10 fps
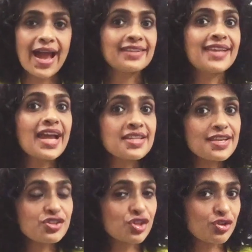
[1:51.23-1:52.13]
And that
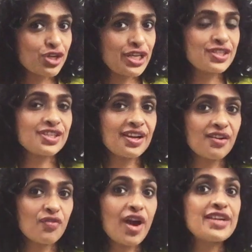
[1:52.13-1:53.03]
is the reason
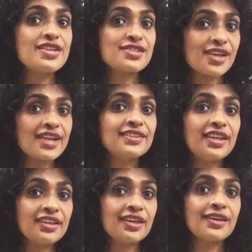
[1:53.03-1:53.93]
why design
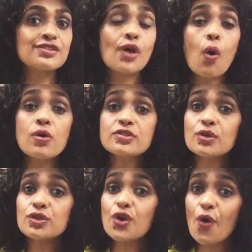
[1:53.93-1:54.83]
thinking is also
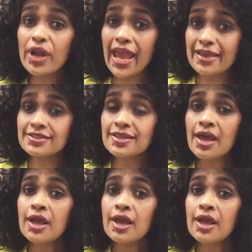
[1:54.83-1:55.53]
known as